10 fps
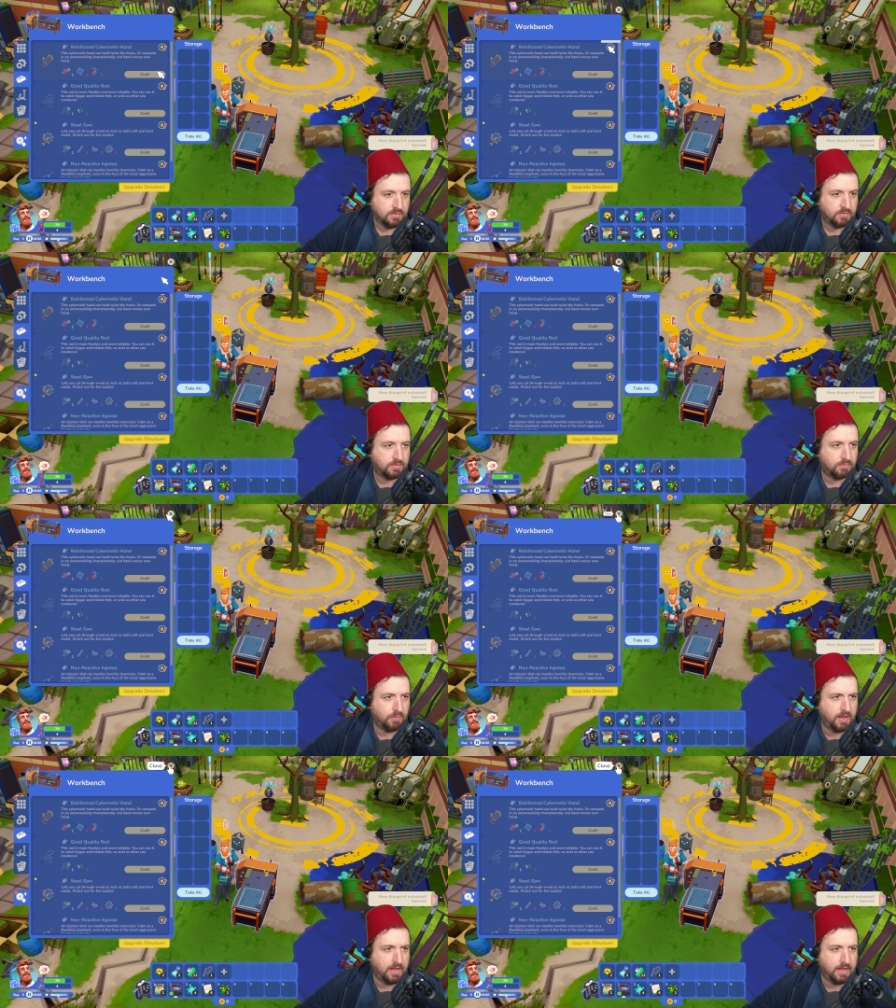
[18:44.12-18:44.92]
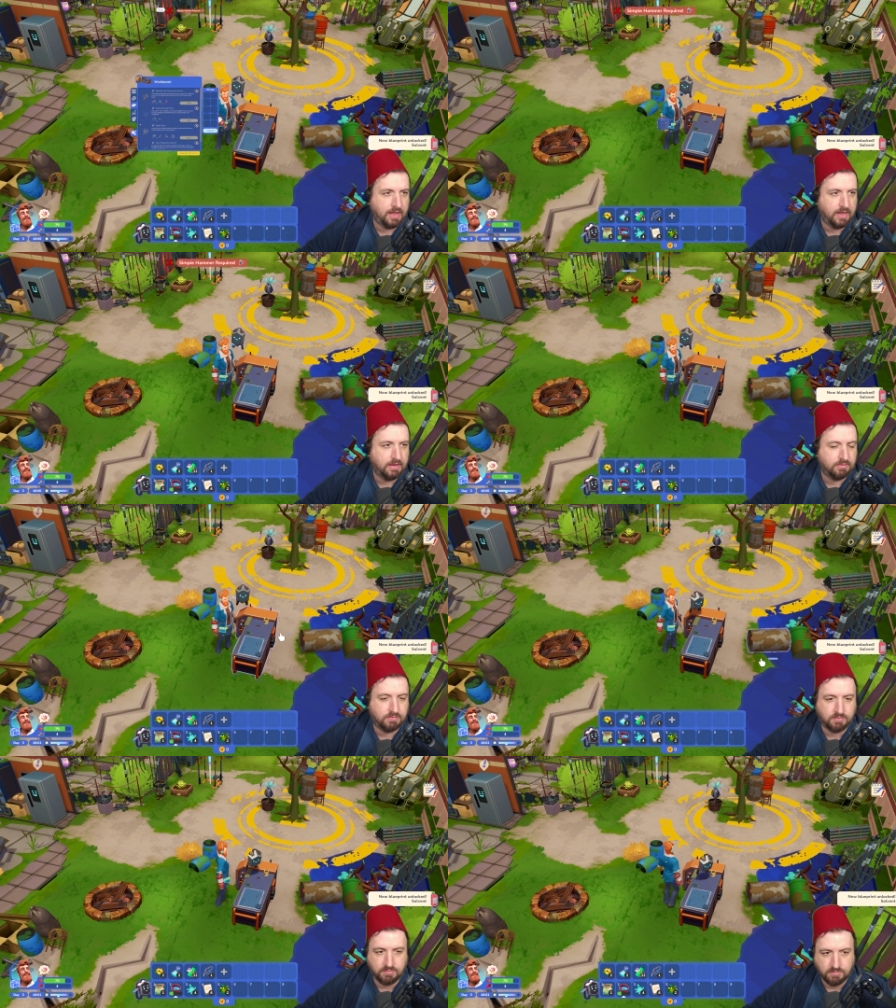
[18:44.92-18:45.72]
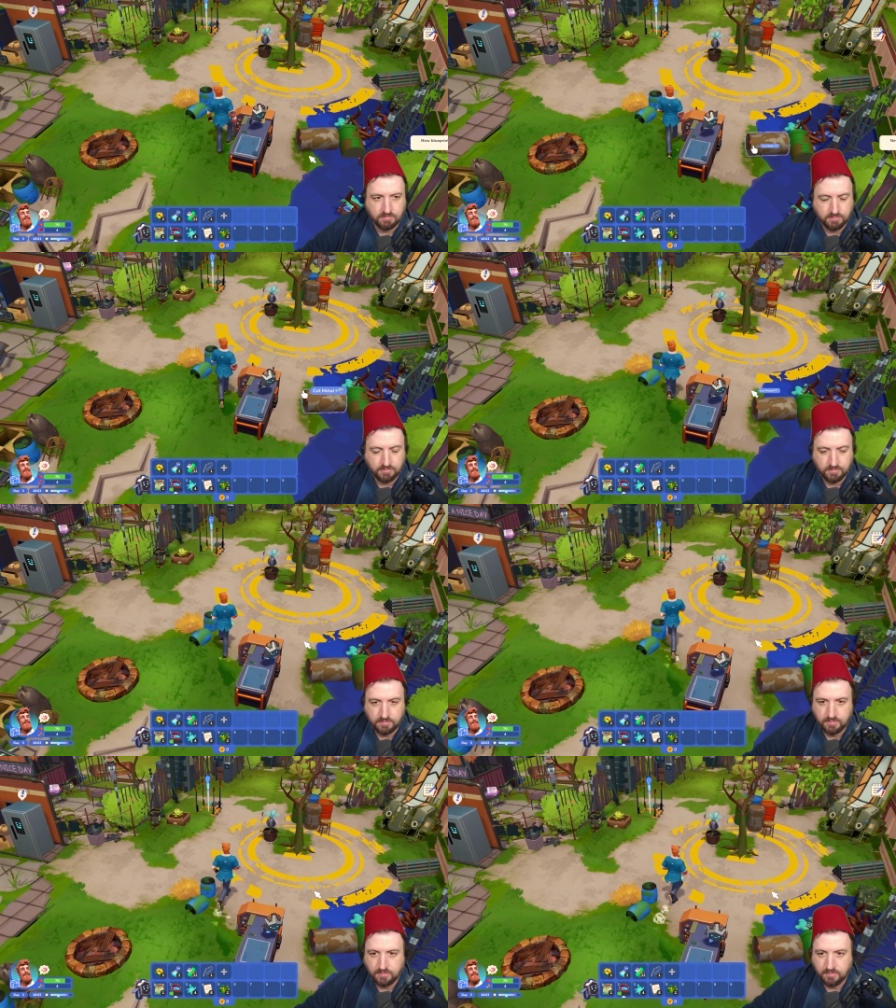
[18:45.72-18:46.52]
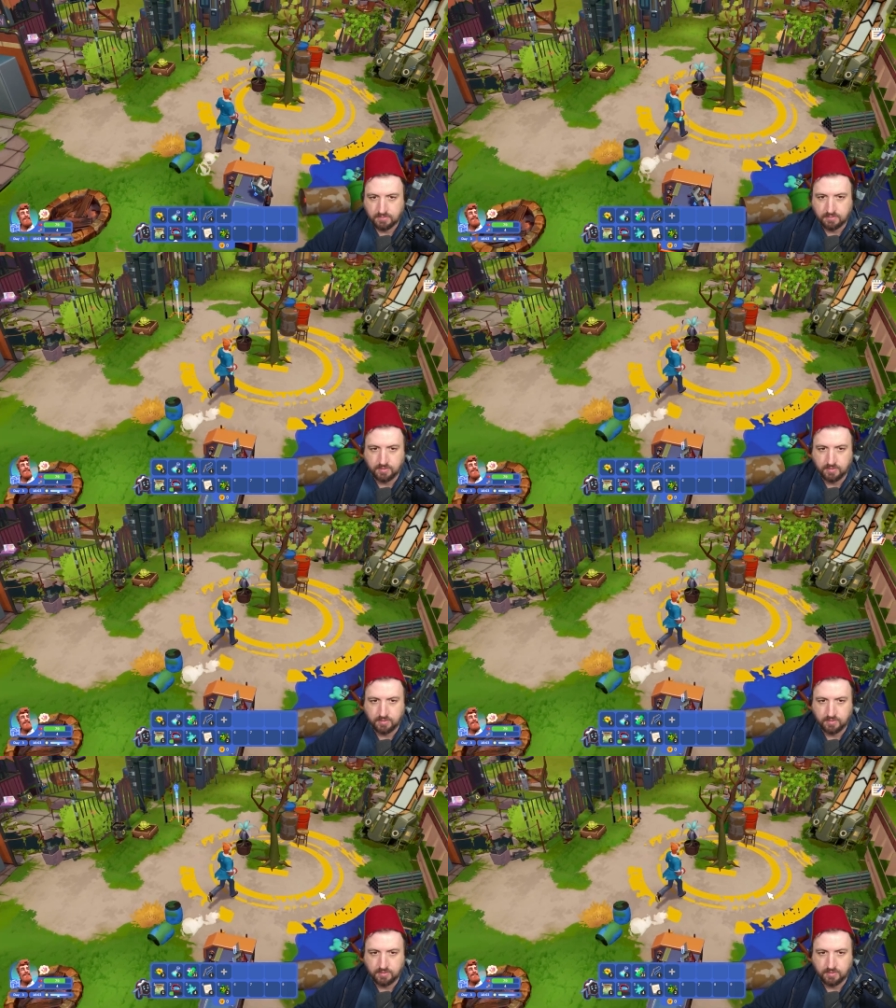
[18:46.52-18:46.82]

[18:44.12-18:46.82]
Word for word: Sweet. So